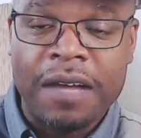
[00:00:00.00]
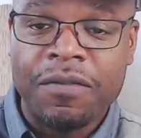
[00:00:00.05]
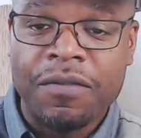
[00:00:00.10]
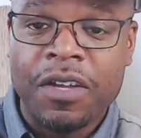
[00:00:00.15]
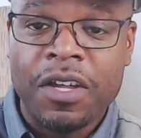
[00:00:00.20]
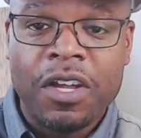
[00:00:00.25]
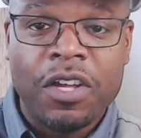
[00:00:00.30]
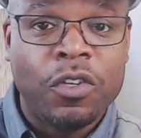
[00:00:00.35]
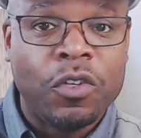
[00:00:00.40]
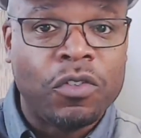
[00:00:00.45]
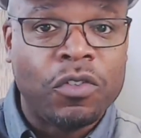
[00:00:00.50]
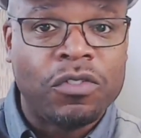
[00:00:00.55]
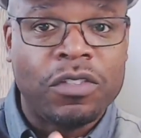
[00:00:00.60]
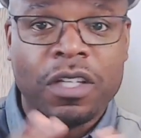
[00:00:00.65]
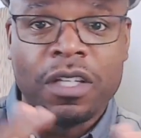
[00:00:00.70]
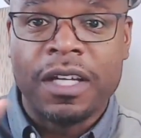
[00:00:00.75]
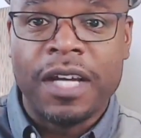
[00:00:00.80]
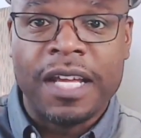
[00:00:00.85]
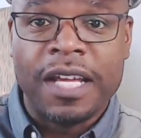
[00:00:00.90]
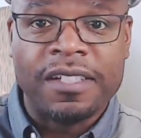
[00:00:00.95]
you're still in that
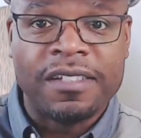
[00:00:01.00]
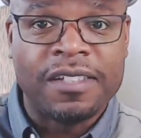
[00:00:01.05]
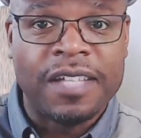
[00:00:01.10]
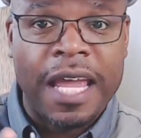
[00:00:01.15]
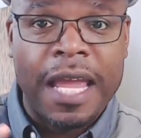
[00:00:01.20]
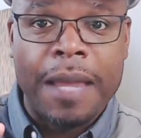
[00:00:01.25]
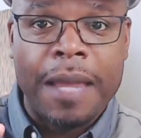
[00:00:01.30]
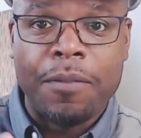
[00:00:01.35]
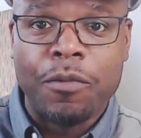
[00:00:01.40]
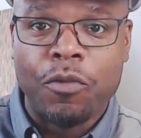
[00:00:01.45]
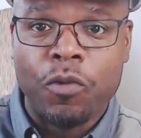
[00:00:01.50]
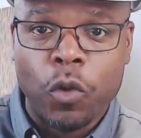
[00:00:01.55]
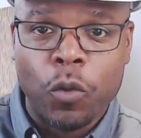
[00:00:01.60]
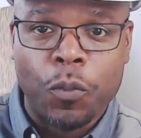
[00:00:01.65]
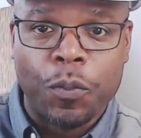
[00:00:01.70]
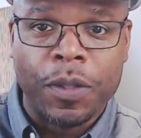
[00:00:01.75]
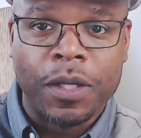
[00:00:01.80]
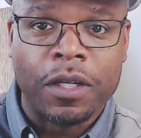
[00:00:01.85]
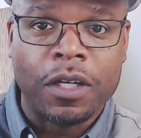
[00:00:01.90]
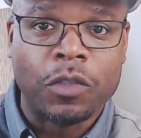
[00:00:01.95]
same grouping
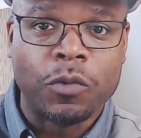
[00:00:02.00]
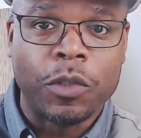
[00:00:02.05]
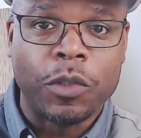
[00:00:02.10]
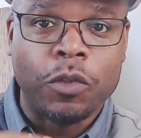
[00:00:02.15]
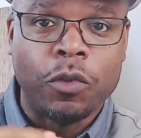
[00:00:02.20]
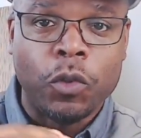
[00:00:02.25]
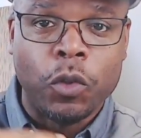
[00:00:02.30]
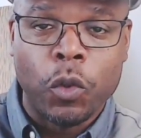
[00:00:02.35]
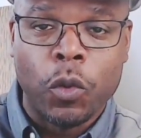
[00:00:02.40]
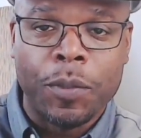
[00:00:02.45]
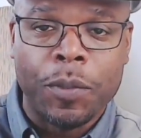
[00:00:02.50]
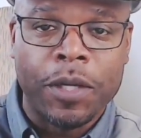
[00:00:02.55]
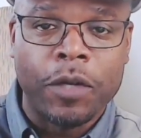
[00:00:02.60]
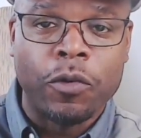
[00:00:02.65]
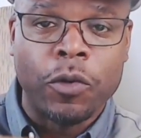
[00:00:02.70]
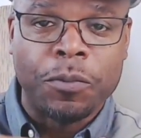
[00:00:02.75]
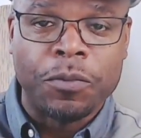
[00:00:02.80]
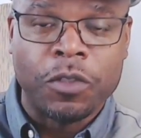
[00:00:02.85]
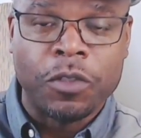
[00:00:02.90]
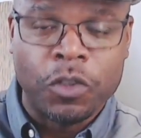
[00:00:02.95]
because we do them in groups of
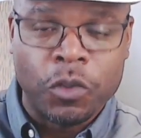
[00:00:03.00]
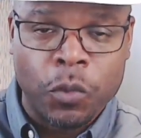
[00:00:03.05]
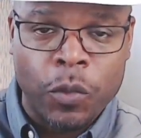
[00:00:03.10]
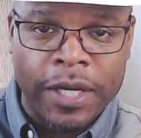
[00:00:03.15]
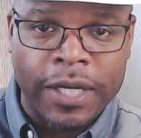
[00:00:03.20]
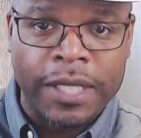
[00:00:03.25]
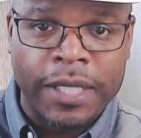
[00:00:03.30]
20,